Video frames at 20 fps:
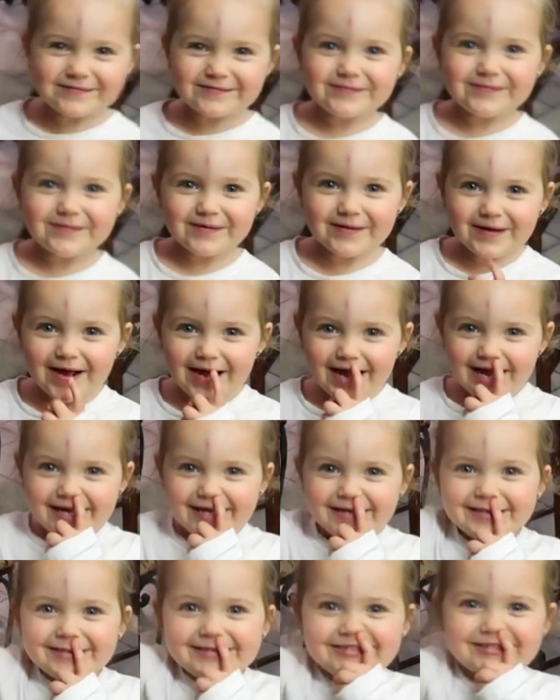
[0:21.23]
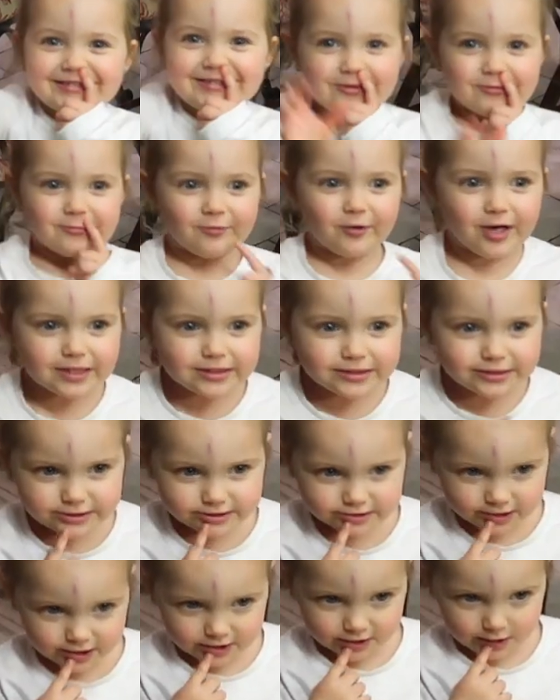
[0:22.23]
What do you want? I want
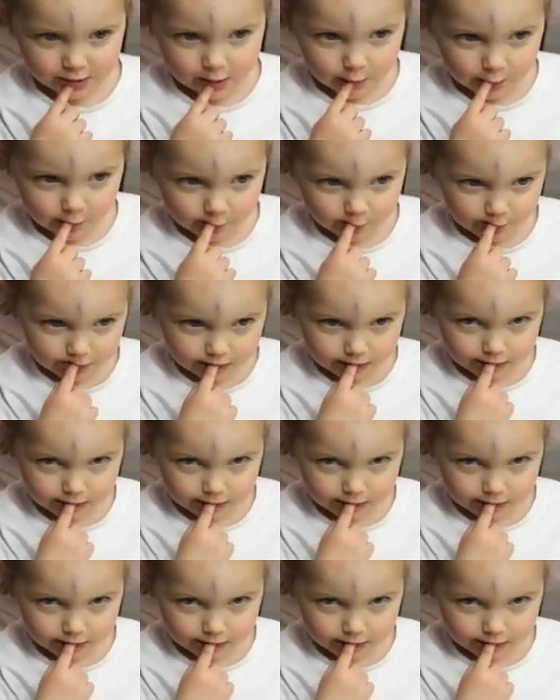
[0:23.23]
chao.